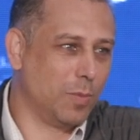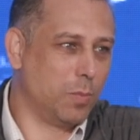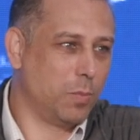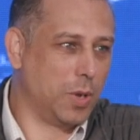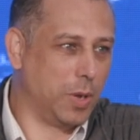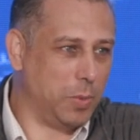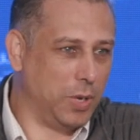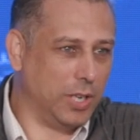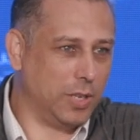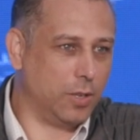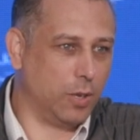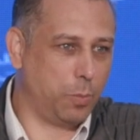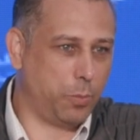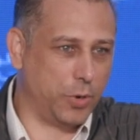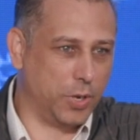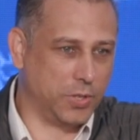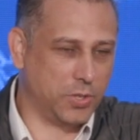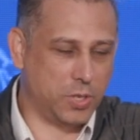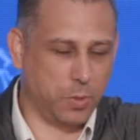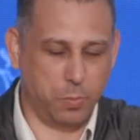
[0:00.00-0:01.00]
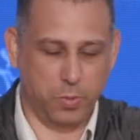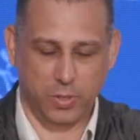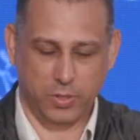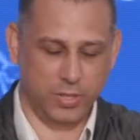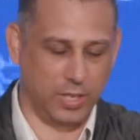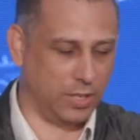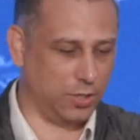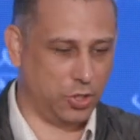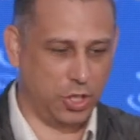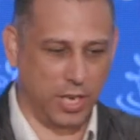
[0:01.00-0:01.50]
Biblical
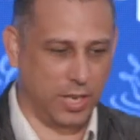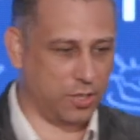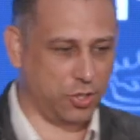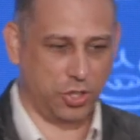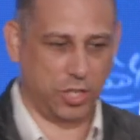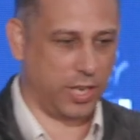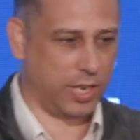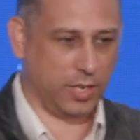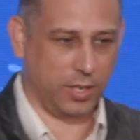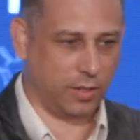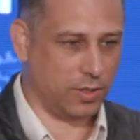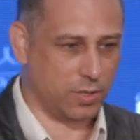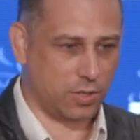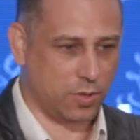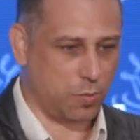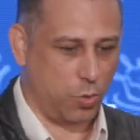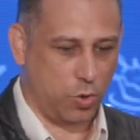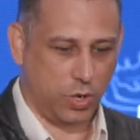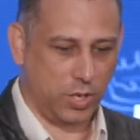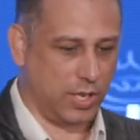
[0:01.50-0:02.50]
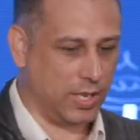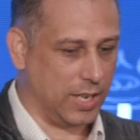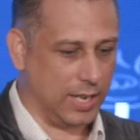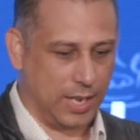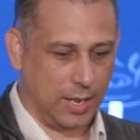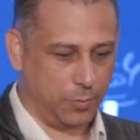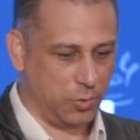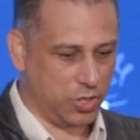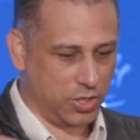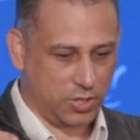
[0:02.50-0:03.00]
principles. And Chuck shared it this morning,
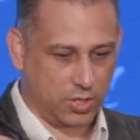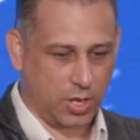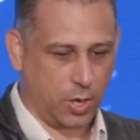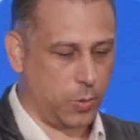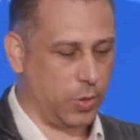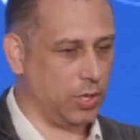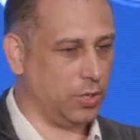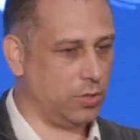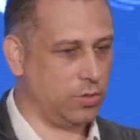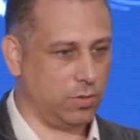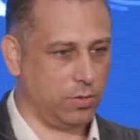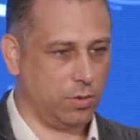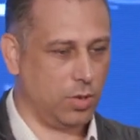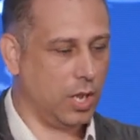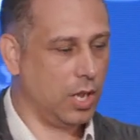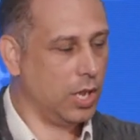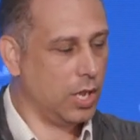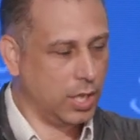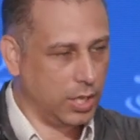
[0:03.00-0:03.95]
and I'm just going to